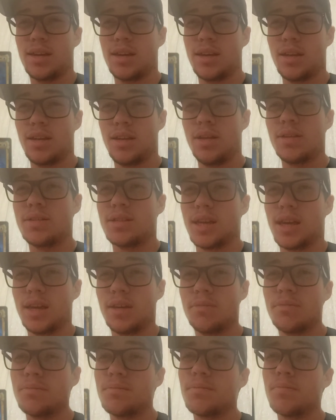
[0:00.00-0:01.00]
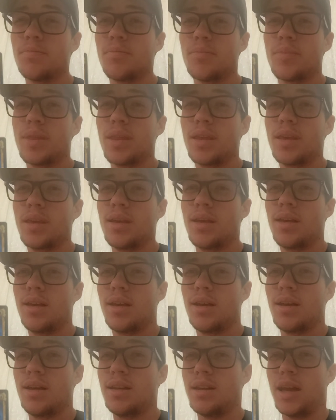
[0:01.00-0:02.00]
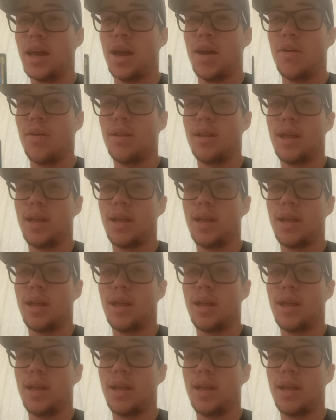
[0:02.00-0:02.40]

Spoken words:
kill on sight. Now,